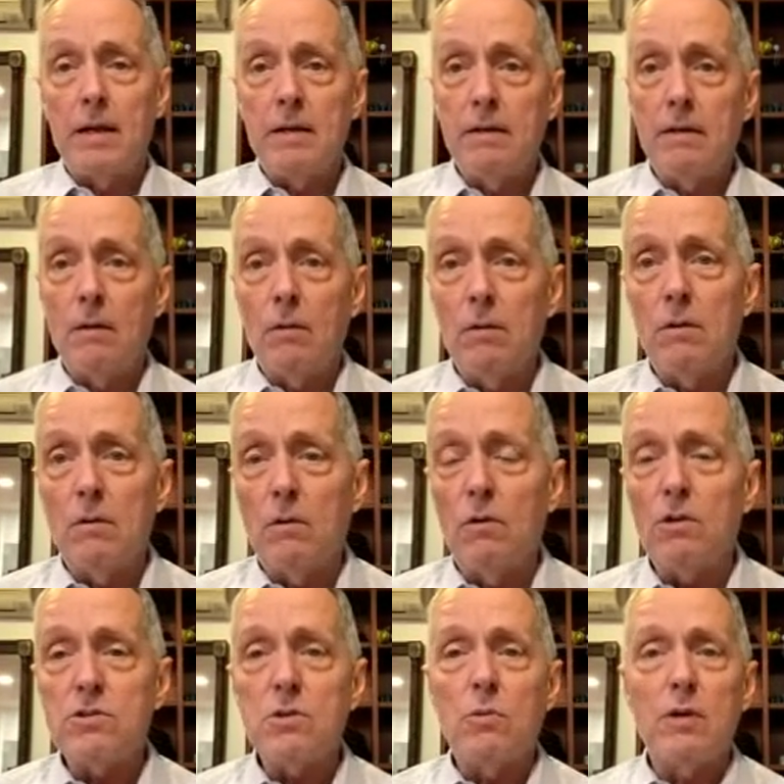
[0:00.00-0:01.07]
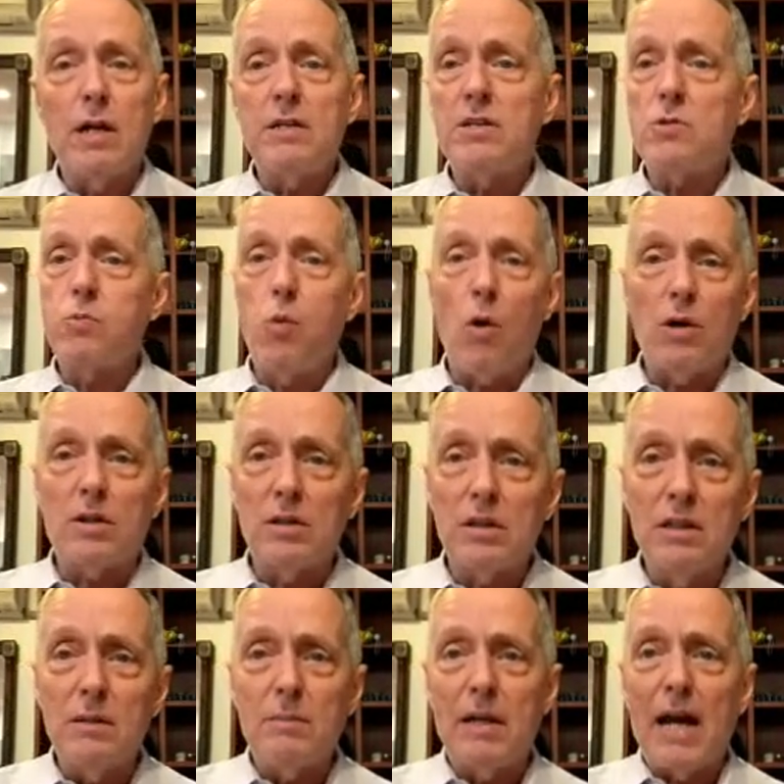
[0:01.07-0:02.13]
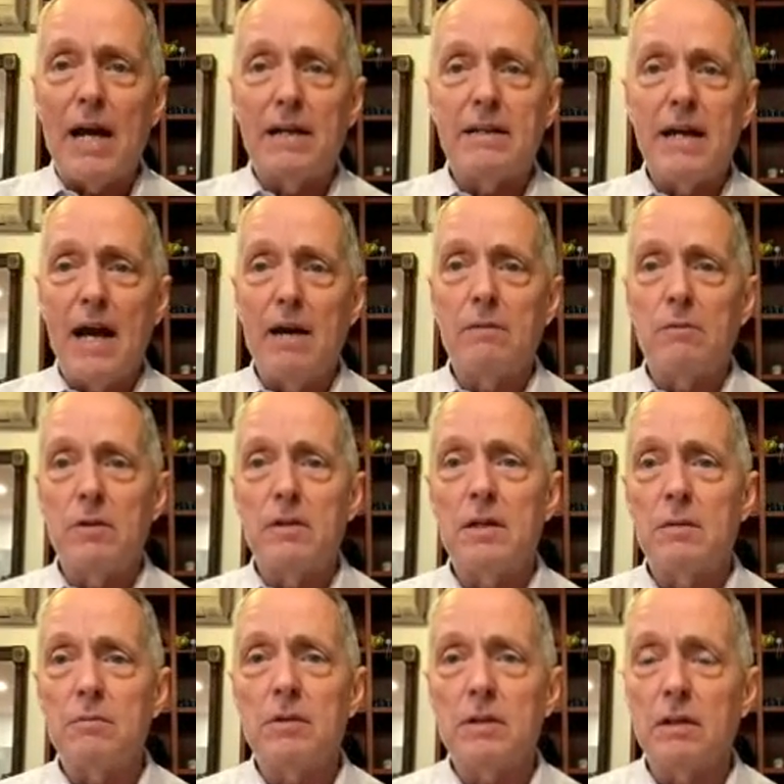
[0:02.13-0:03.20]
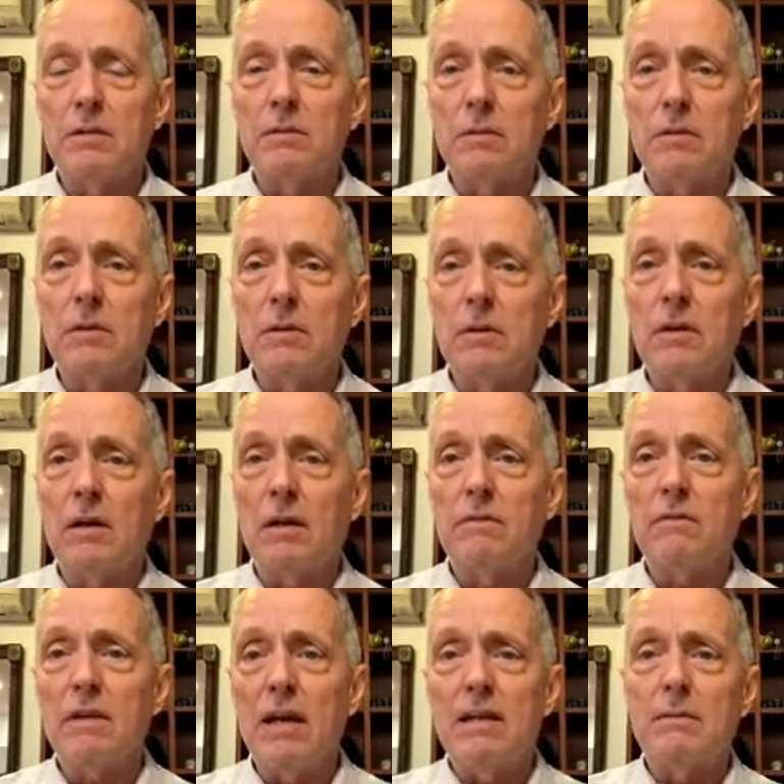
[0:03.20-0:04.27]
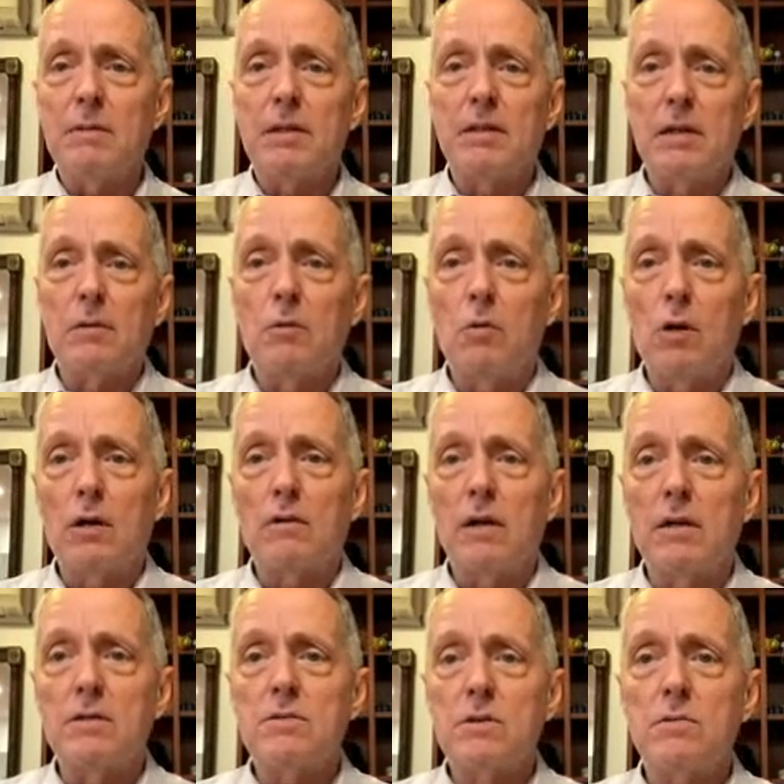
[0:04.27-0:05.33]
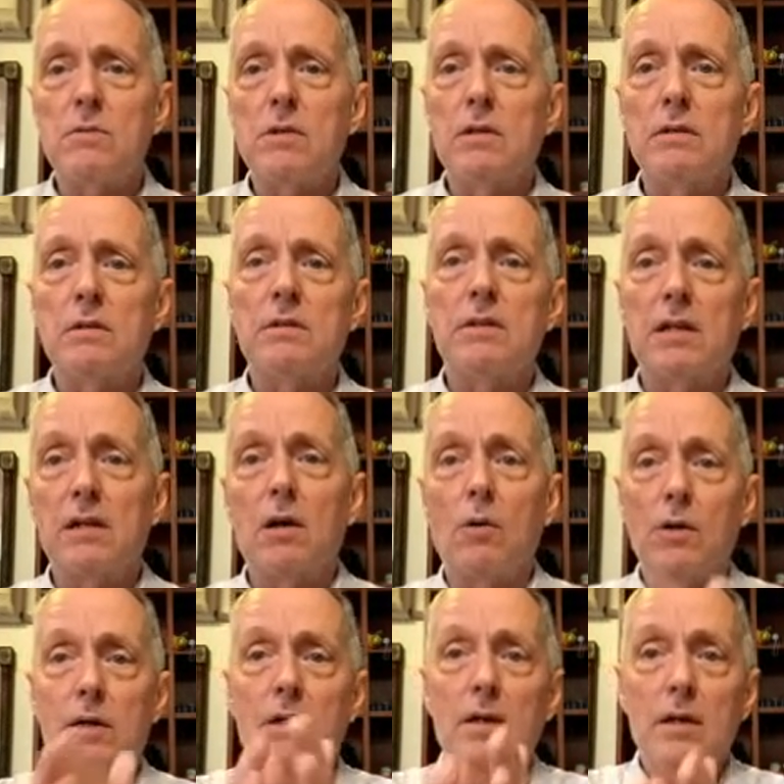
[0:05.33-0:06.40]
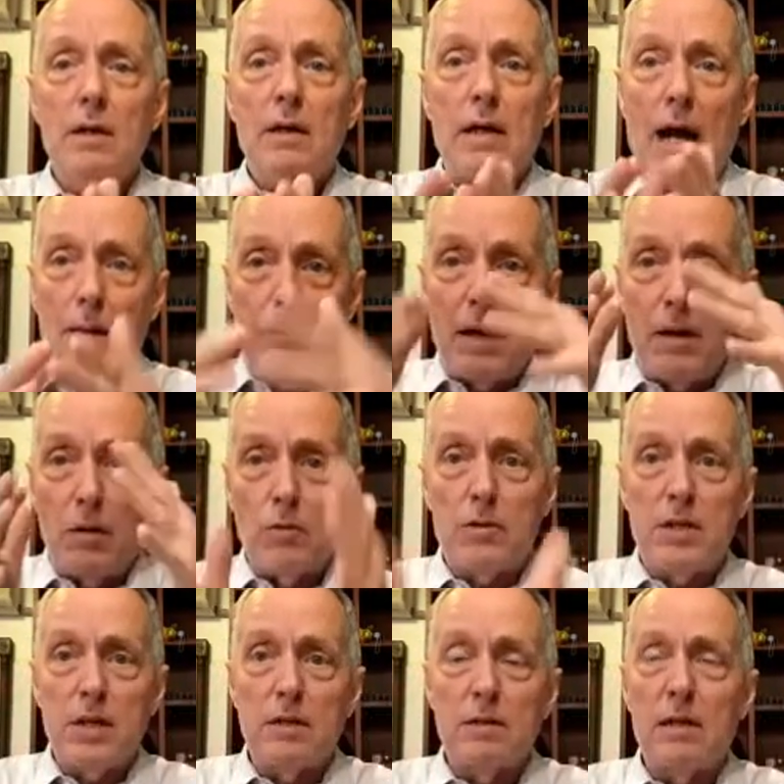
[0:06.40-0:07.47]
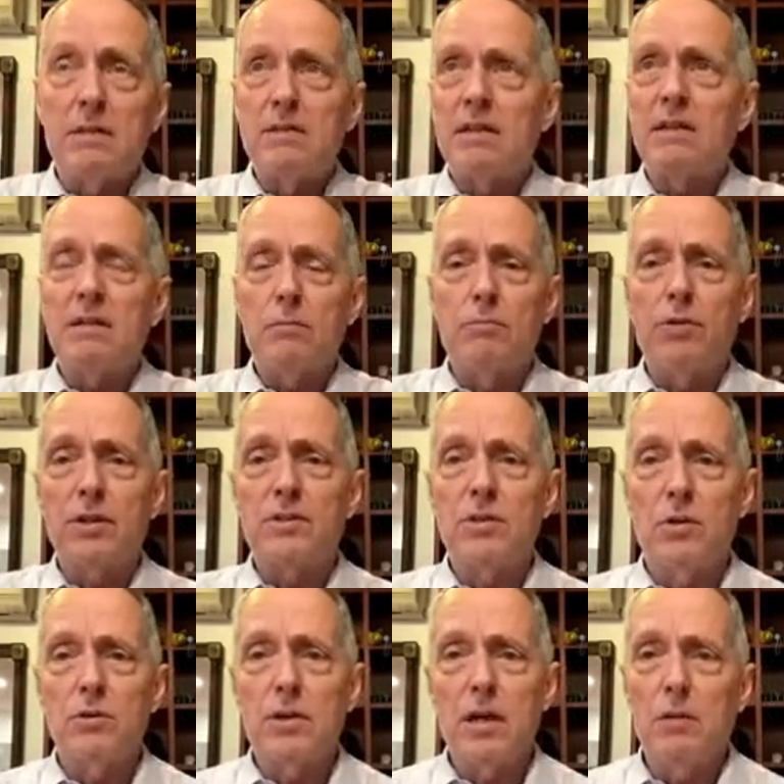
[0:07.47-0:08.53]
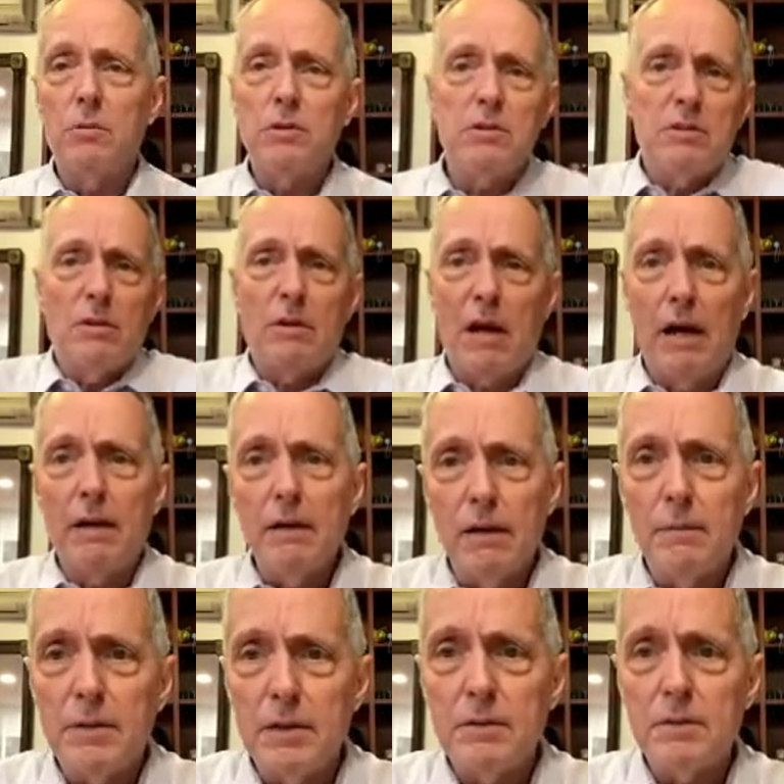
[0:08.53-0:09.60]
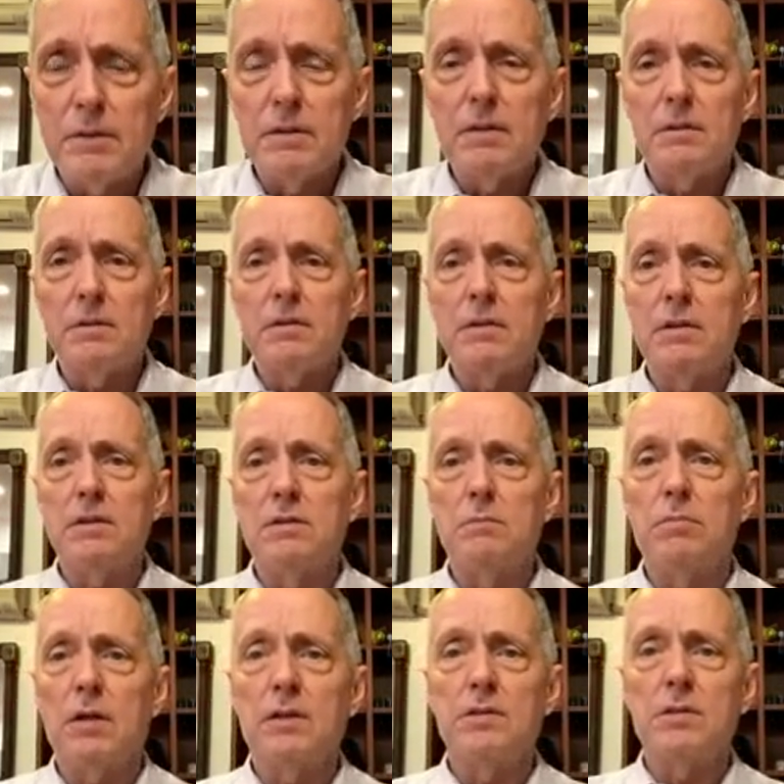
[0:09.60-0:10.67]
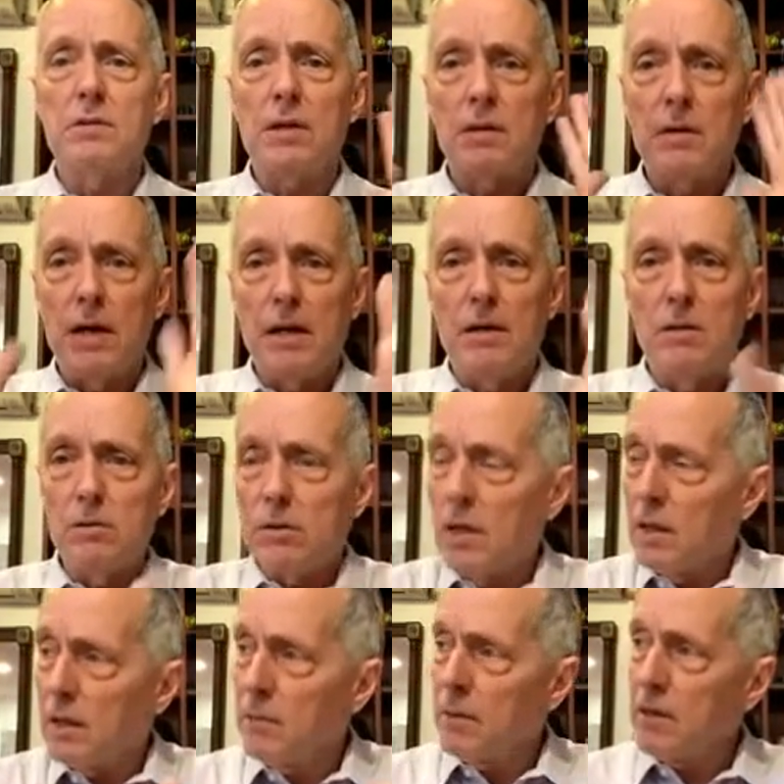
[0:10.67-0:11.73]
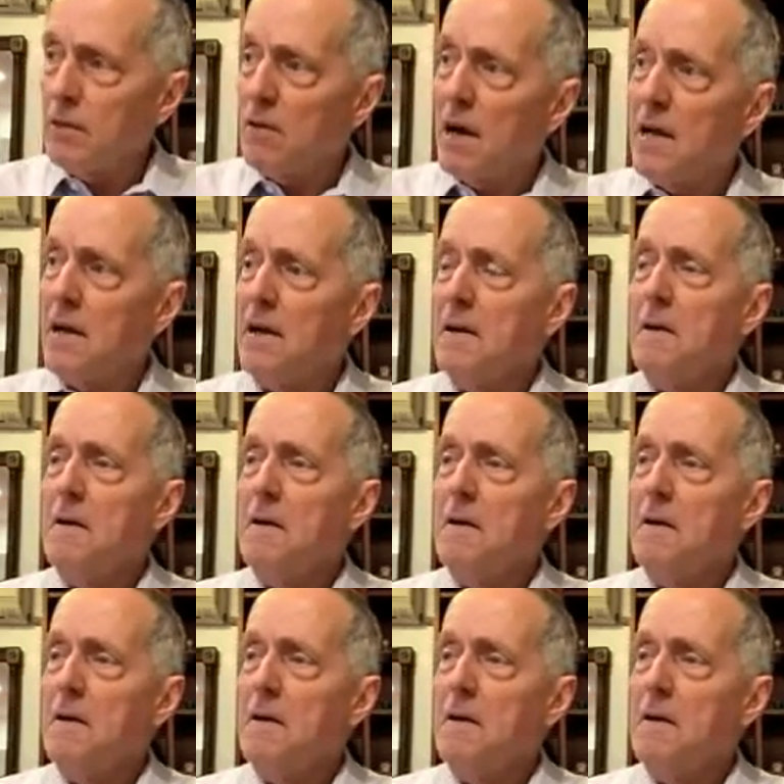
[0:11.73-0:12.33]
And also, when I just walked a little bit out of town one day, I said, let me take a walk, right? So instead of going out my hotel, I stayed in the Bricks Hotel, which is okay. I mean, it's a decent place. So I go out of a hotel and I make a right.